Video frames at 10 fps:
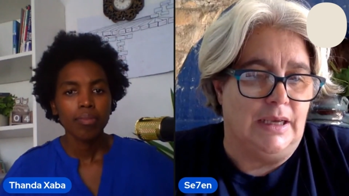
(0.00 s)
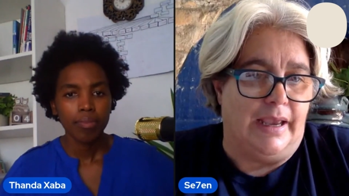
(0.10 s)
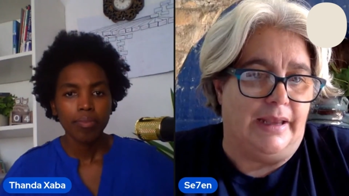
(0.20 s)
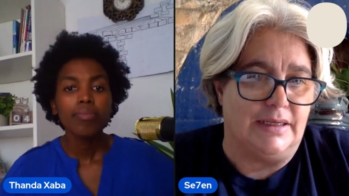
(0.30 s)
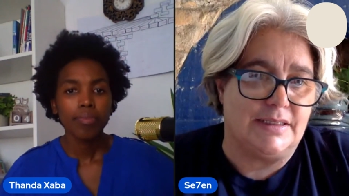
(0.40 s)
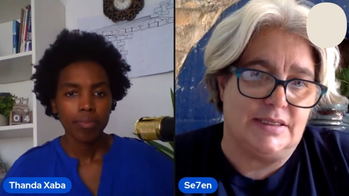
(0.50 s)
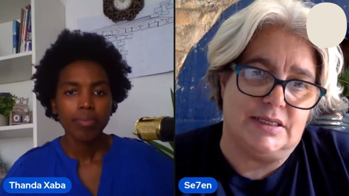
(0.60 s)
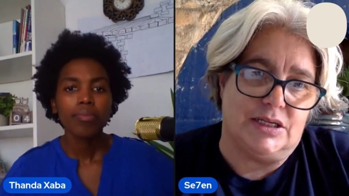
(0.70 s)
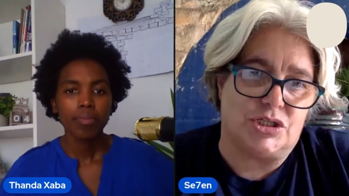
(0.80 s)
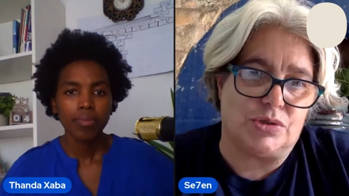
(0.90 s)
Speaker 1: and he's
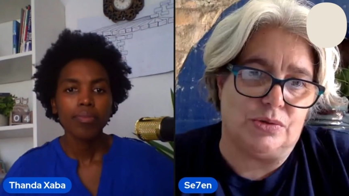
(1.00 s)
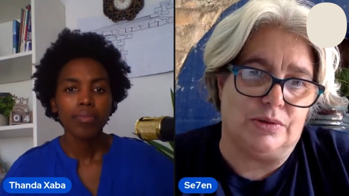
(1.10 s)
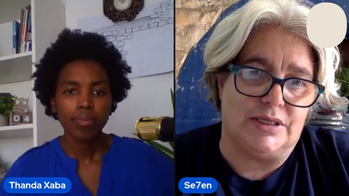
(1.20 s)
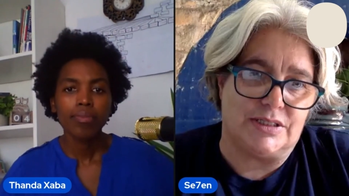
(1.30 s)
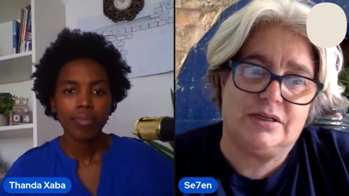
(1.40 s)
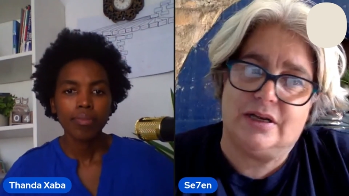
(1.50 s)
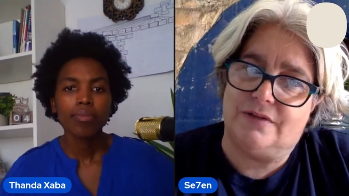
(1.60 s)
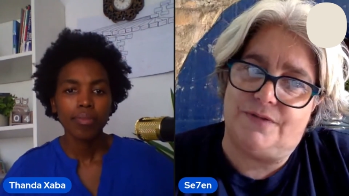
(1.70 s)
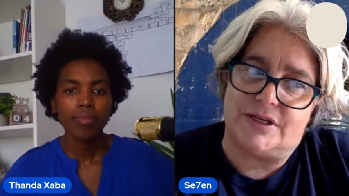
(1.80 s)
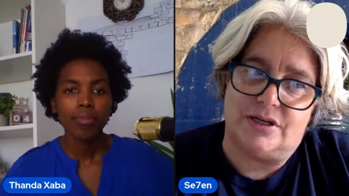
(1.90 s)
sitting in school, he's not going
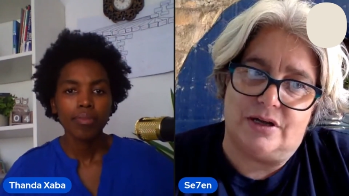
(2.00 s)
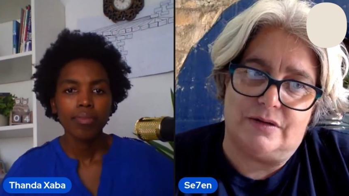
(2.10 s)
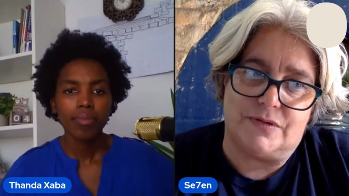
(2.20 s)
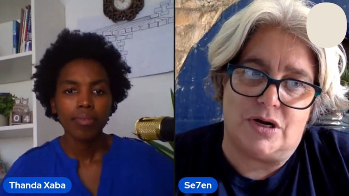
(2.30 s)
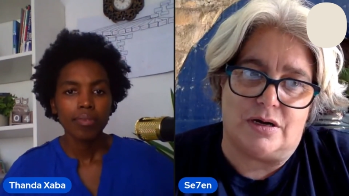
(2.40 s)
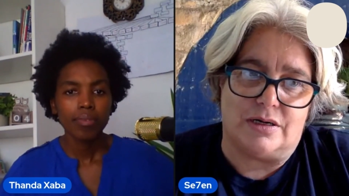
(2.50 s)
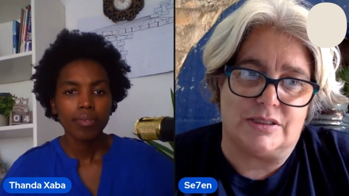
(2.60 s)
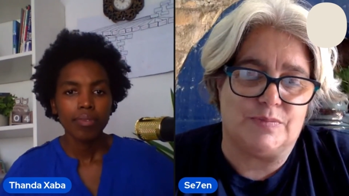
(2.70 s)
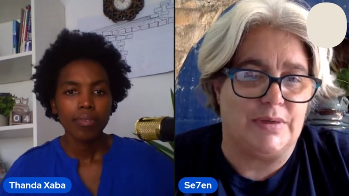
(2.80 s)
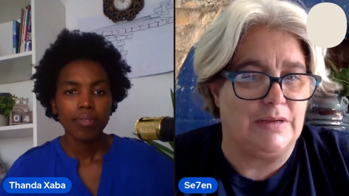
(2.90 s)
to fix a lot of
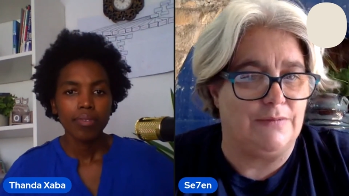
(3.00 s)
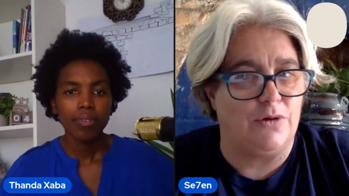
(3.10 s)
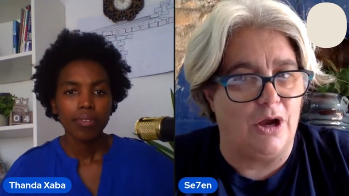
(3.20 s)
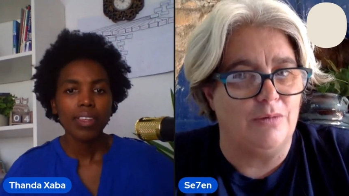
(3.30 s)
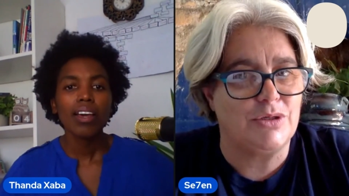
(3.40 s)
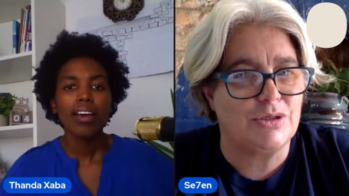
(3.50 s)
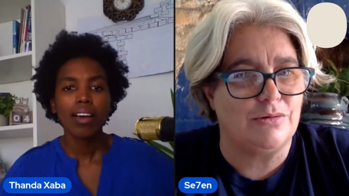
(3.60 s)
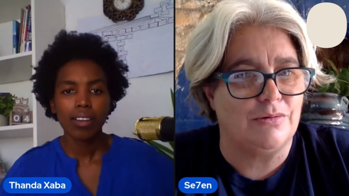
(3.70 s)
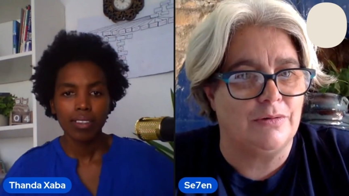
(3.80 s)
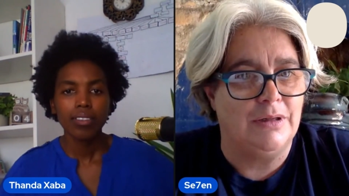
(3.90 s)
cars. But if your
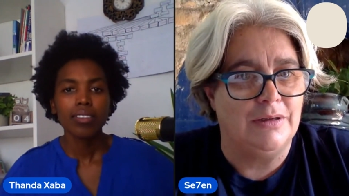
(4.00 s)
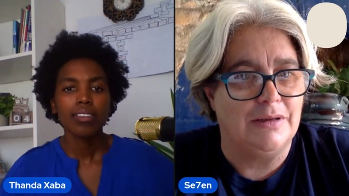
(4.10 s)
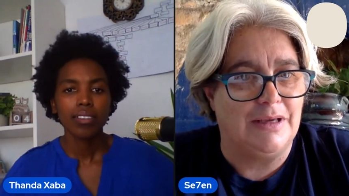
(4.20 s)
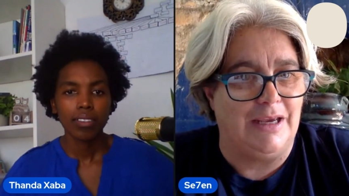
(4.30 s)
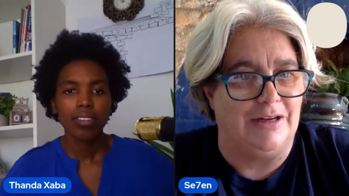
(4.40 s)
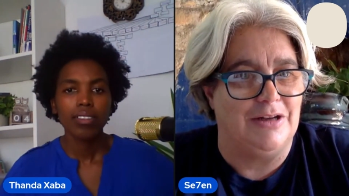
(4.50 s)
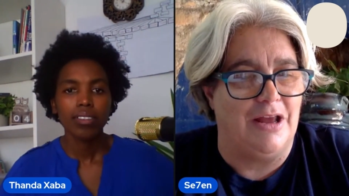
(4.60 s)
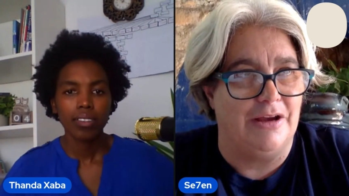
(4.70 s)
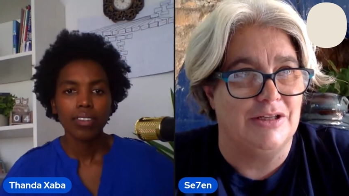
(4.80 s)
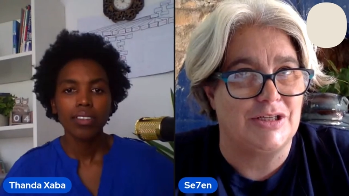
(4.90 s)
homeschool kid
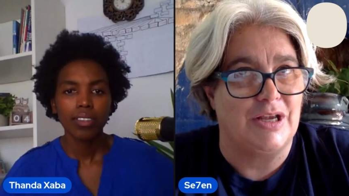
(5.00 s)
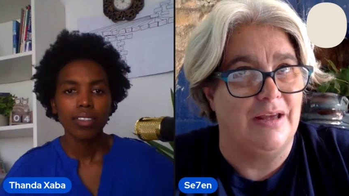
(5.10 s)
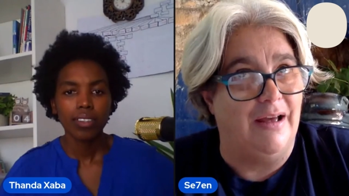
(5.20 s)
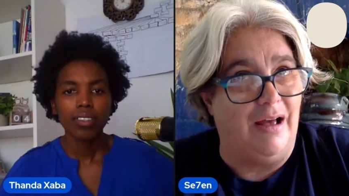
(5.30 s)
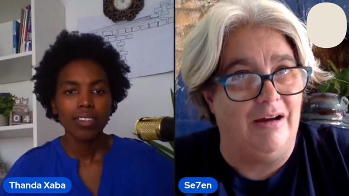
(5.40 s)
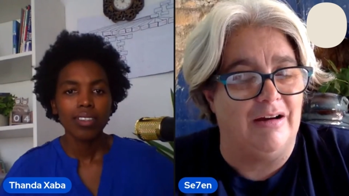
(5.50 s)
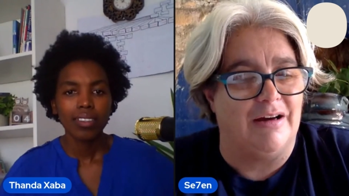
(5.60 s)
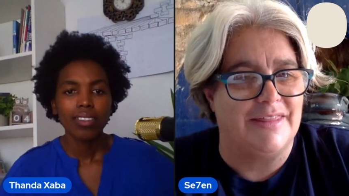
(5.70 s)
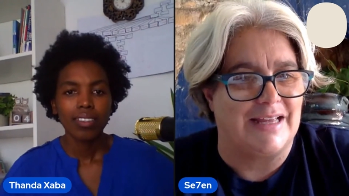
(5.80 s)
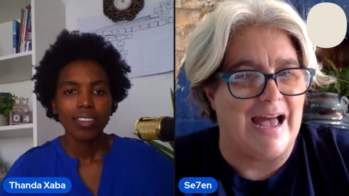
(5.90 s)
knows,
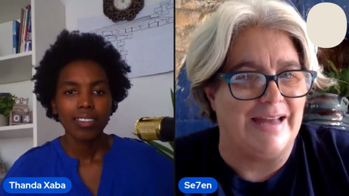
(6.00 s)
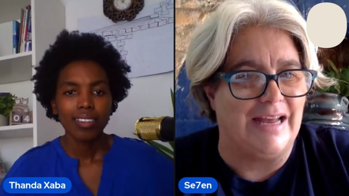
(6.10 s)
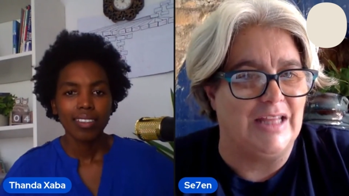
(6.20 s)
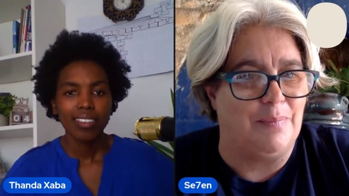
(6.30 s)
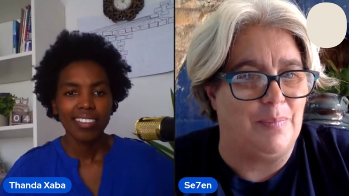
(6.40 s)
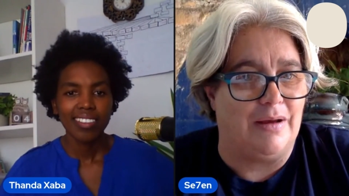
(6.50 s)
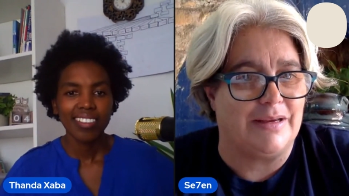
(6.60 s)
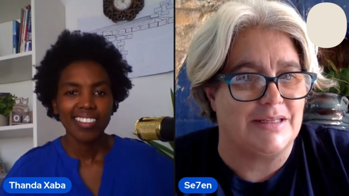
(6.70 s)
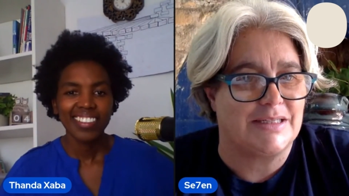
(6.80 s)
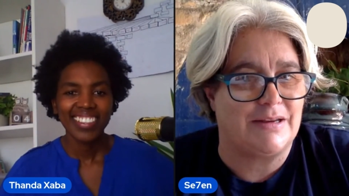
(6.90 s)
oh, the guy on the
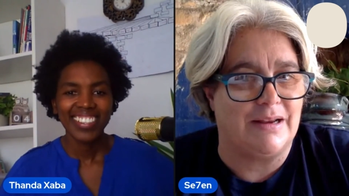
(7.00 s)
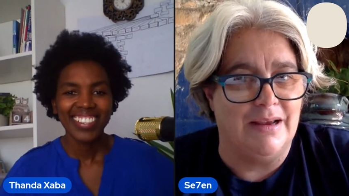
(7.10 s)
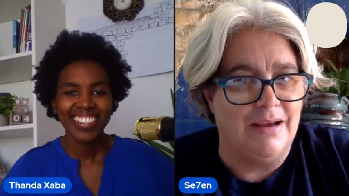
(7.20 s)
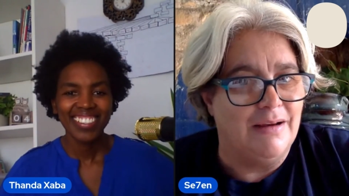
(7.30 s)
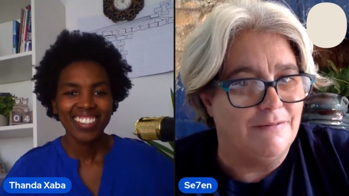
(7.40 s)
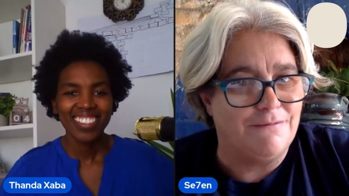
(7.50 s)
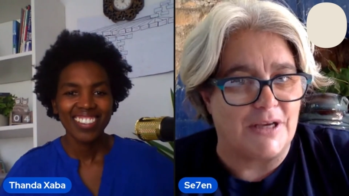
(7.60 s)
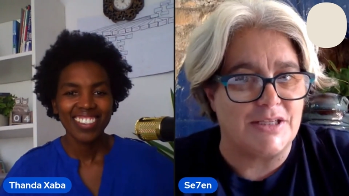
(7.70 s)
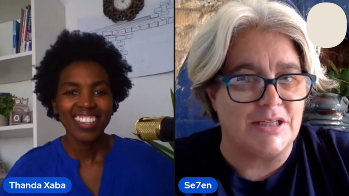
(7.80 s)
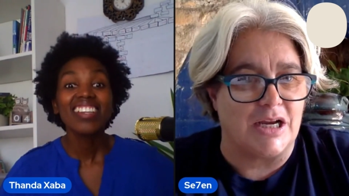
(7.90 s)
block is
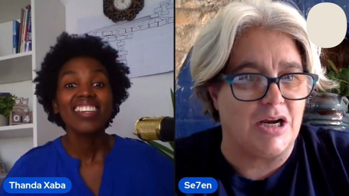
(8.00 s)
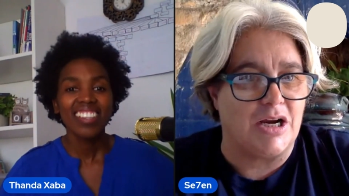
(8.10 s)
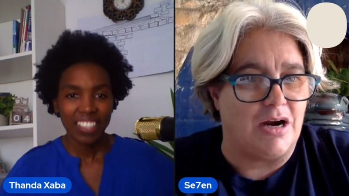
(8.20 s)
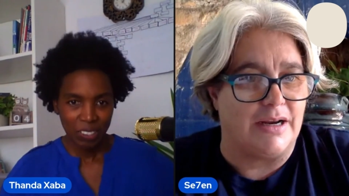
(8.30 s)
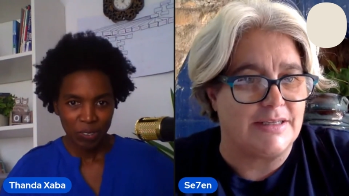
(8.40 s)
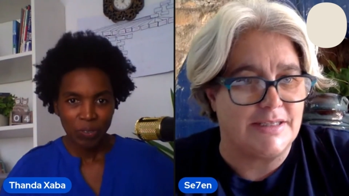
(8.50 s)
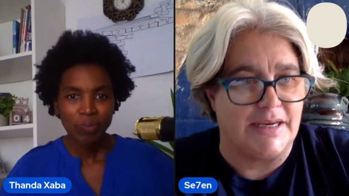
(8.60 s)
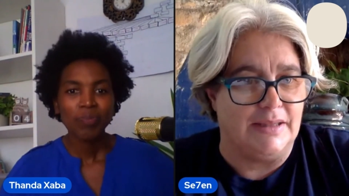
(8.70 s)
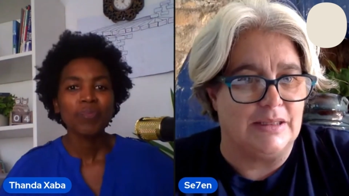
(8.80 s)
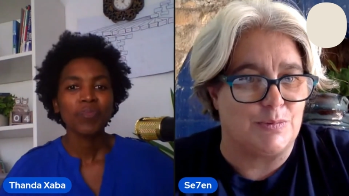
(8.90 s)
fixing a car at
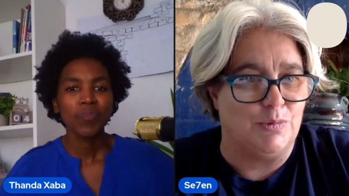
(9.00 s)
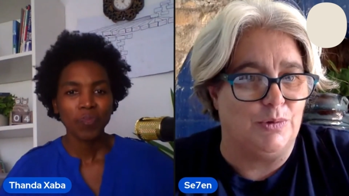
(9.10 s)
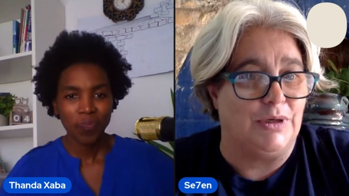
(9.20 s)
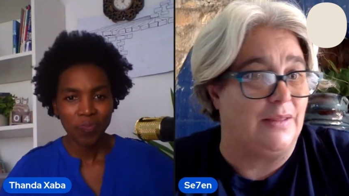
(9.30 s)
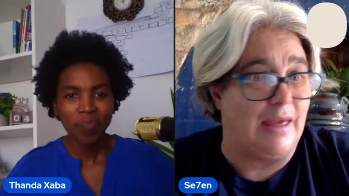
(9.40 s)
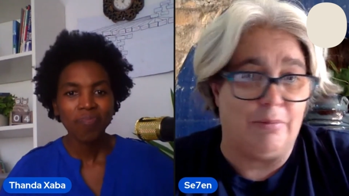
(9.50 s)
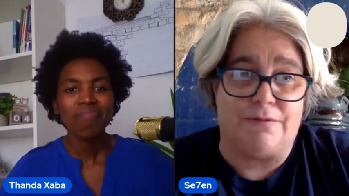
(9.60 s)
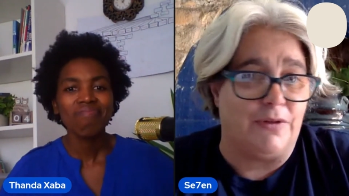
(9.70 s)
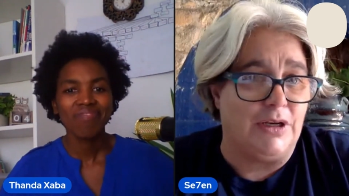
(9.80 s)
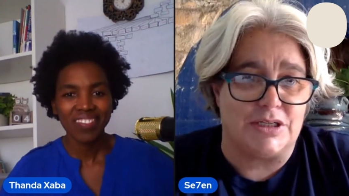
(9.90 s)
10 this morning, they will
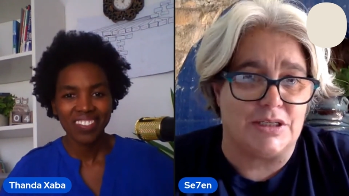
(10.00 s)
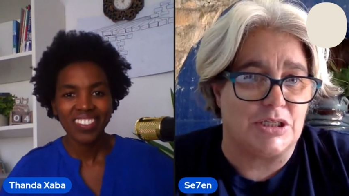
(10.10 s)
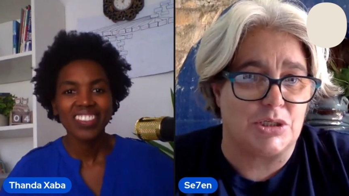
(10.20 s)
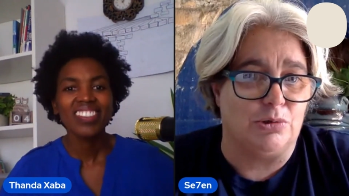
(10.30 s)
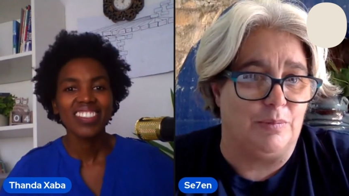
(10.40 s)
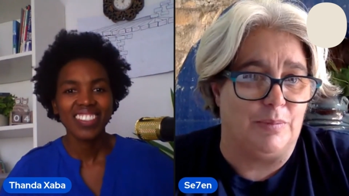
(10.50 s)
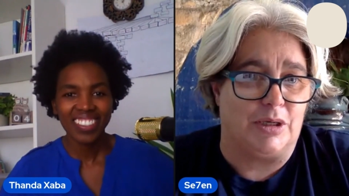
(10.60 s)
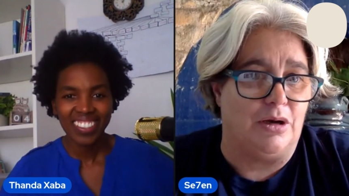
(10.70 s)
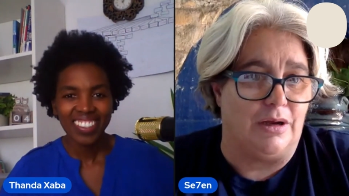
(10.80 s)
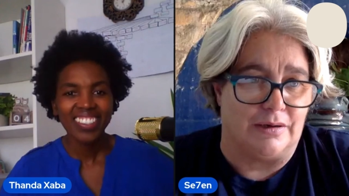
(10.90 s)
finish their school and be
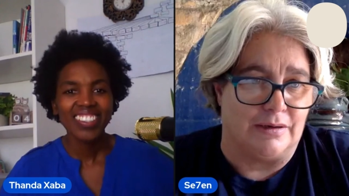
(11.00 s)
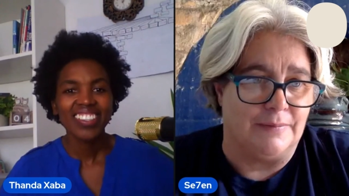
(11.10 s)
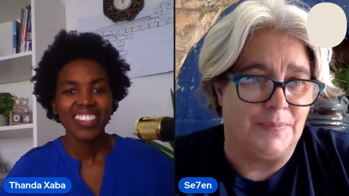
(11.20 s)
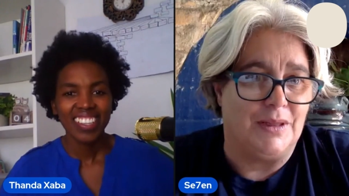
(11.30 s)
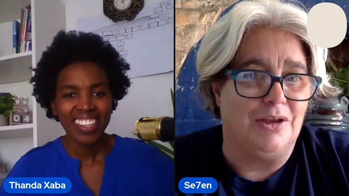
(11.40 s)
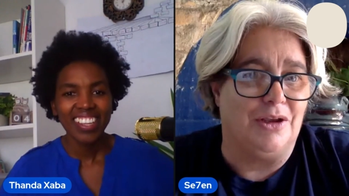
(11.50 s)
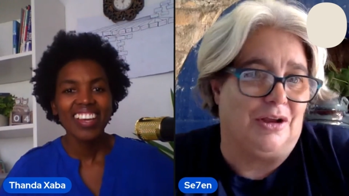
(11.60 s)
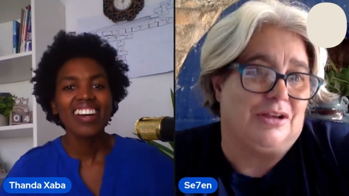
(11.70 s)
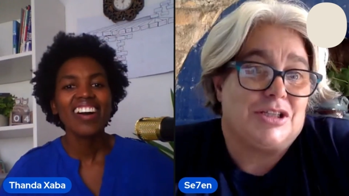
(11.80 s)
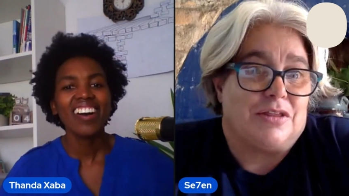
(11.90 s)
gone. You
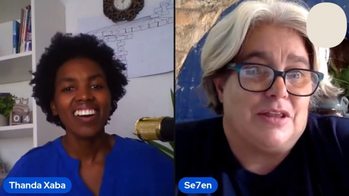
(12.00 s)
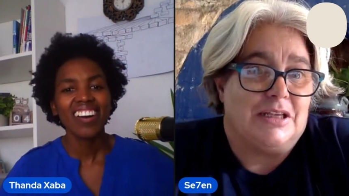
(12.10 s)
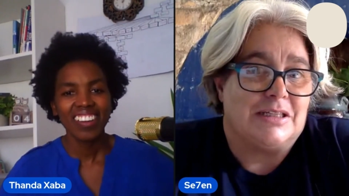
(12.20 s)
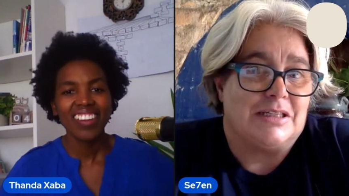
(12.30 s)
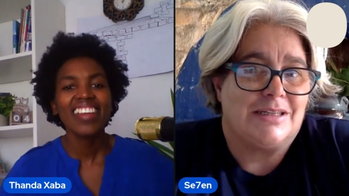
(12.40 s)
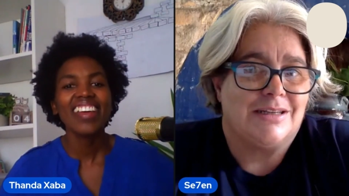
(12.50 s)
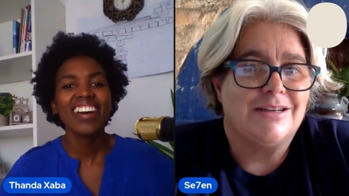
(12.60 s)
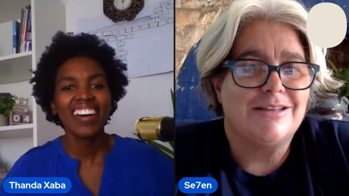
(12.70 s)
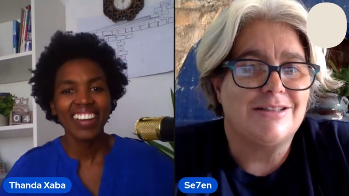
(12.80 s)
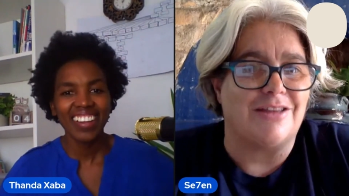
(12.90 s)
know, yeah. so there's so